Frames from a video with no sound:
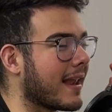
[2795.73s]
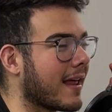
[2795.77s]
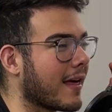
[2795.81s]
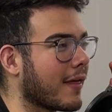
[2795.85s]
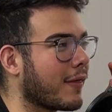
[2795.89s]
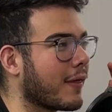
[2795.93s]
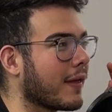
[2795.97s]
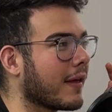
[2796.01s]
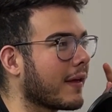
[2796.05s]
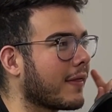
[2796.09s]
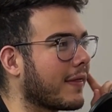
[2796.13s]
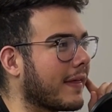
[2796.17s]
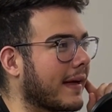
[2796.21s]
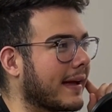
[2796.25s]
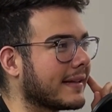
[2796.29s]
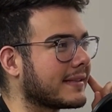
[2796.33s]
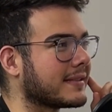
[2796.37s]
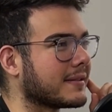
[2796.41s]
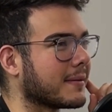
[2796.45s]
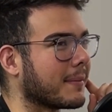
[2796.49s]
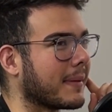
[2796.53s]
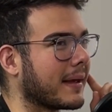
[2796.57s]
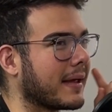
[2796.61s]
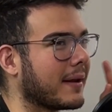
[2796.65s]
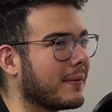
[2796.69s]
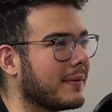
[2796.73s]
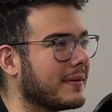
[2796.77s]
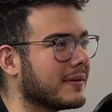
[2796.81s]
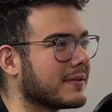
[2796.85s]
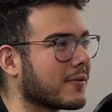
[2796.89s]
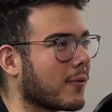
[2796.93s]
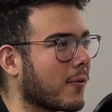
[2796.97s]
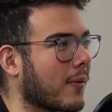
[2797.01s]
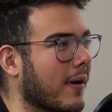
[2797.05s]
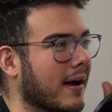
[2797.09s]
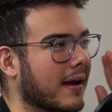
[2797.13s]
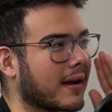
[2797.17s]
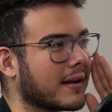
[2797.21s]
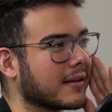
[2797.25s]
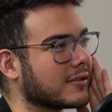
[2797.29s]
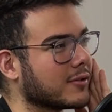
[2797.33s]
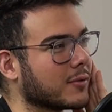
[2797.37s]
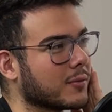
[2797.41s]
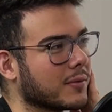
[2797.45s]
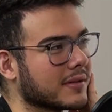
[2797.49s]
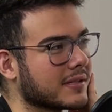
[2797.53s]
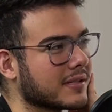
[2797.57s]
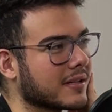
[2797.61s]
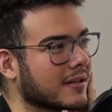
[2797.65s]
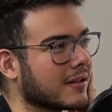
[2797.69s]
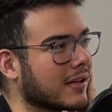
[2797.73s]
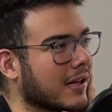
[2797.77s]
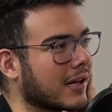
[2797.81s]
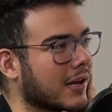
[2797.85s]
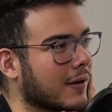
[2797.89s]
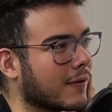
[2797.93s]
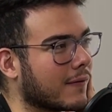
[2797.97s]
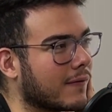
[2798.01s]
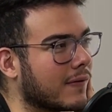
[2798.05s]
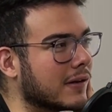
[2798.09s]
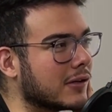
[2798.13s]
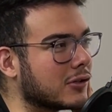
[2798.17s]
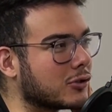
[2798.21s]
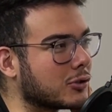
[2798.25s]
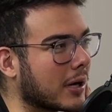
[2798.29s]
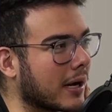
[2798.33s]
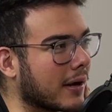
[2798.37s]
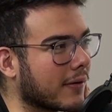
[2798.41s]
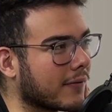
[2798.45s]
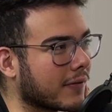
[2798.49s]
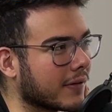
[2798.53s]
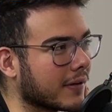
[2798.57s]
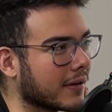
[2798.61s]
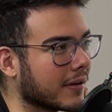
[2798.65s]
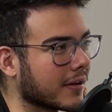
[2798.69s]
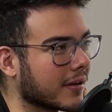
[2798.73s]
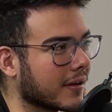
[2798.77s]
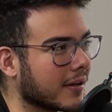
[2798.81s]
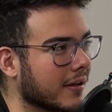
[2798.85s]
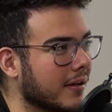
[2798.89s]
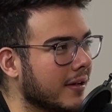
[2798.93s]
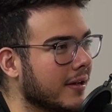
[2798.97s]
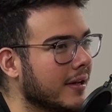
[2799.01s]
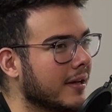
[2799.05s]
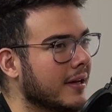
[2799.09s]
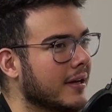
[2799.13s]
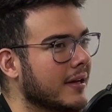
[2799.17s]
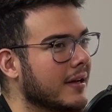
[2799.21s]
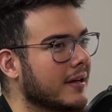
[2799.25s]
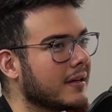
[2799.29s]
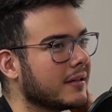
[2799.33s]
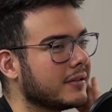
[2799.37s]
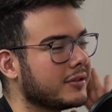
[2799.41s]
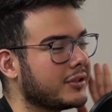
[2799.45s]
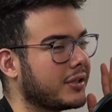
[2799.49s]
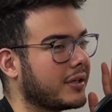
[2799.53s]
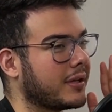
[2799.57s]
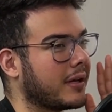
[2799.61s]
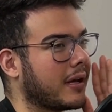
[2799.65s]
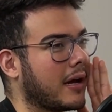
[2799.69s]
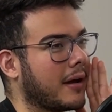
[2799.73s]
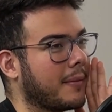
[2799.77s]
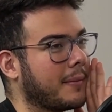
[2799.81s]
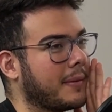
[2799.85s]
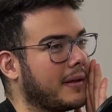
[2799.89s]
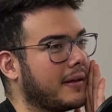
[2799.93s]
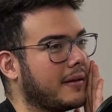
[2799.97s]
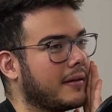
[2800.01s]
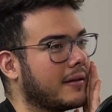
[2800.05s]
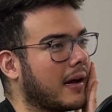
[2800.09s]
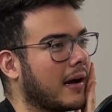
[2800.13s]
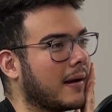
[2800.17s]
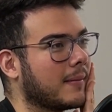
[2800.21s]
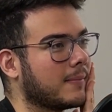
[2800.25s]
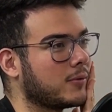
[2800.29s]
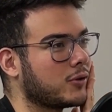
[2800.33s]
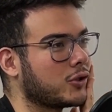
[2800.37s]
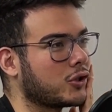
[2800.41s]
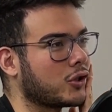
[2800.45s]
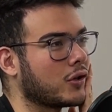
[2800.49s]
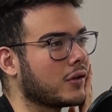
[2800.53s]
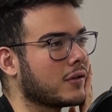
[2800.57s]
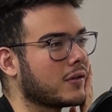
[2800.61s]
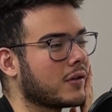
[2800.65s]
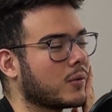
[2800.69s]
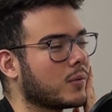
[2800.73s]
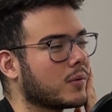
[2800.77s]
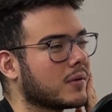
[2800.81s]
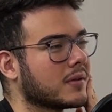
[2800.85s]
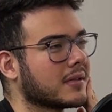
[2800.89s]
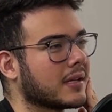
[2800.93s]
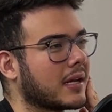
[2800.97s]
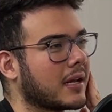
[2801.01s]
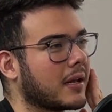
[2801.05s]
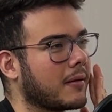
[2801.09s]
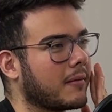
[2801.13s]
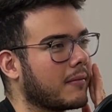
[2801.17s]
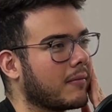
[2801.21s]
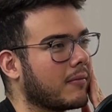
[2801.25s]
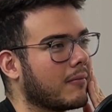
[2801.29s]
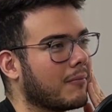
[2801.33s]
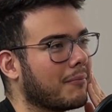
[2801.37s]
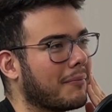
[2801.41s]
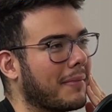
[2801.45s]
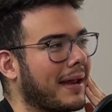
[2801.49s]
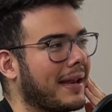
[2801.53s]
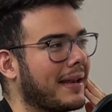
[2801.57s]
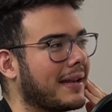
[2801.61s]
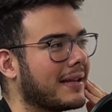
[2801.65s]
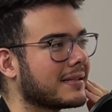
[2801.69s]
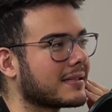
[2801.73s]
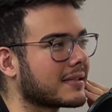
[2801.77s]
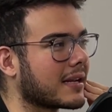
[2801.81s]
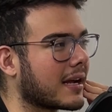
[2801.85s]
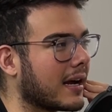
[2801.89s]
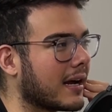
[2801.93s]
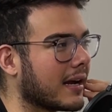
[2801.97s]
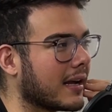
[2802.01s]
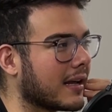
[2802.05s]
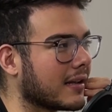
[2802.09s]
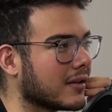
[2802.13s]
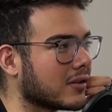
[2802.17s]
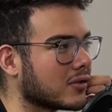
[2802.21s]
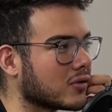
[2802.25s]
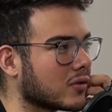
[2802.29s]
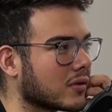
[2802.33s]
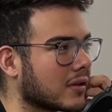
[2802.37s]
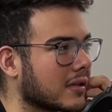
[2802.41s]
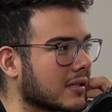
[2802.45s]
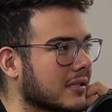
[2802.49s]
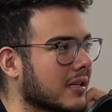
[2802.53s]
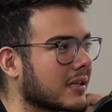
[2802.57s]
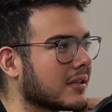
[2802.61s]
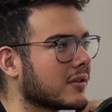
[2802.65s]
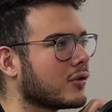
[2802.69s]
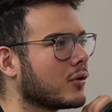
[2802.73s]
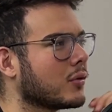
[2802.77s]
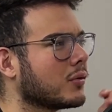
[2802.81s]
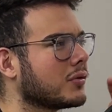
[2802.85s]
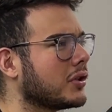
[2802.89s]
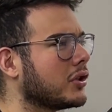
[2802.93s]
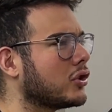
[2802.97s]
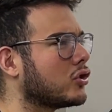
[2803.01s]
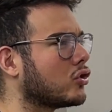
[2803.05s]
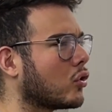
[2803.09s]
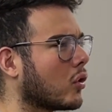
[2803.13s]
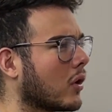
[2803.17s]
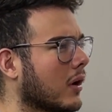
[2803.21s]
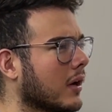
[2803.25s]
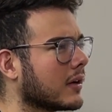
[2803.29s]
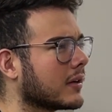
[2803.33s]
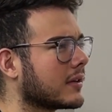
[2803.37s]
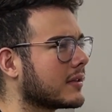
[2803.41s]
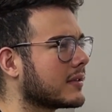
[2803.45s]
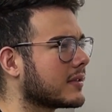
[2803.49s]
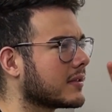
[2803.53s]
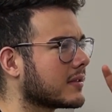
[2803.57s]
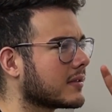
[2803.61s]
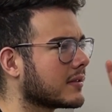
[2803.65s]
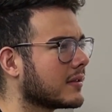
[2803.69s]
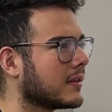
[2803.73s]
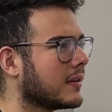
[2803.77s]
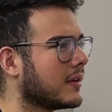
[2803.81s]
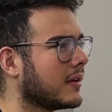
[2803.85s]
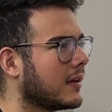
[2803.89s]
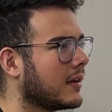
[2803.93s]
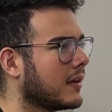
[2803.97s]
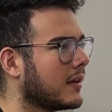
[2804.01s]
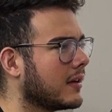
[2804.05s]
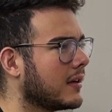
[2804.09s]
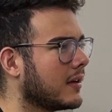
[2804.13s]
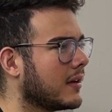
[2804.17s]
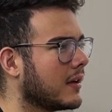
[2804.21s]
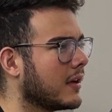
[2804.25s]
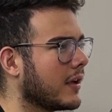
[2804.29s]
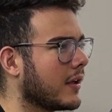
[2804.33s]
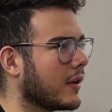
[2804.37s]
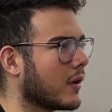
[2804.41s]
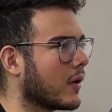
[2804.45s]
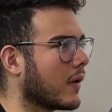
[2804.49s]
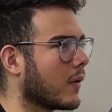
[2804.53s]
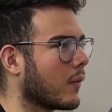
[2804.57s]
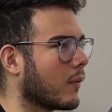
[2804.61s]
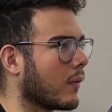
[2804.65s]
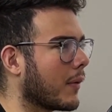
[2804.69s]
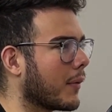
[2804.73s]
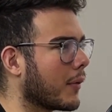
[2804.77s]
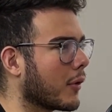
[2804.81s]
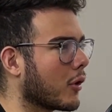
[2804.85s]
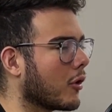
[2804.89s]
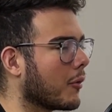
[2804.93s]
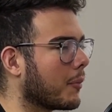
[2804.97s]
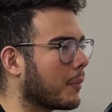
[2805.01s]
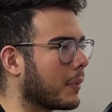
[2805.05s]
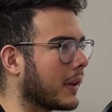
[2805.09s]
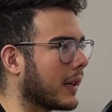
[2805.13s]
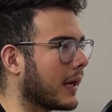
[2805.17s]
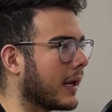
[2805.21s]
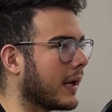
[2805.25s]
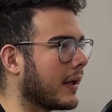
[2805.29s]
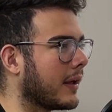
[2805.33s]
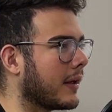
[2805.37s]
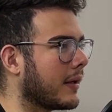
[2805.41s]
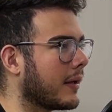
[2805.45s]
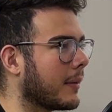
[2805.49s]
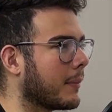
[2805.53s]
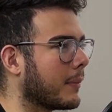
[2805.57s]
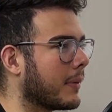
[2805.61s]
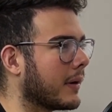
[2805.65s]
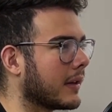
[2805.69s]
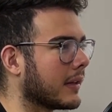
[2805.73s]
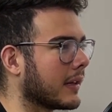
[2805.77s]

I think that's the main reason why, because there wasn't a lot of foot traffic. Shit, I mean, I'm sure there was like maintenance guys, because you see trucks, you know, and we would go play, but